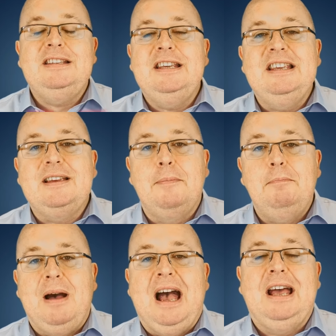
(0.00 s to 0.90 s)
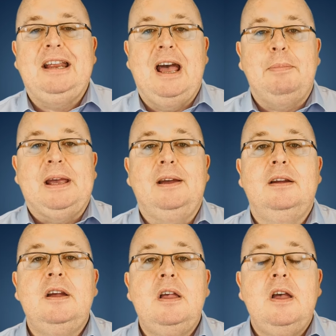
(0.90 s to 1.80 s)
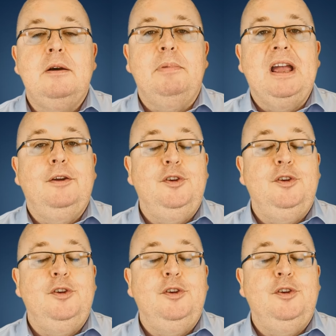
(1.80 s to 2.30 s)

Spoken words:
is a bad habit. But if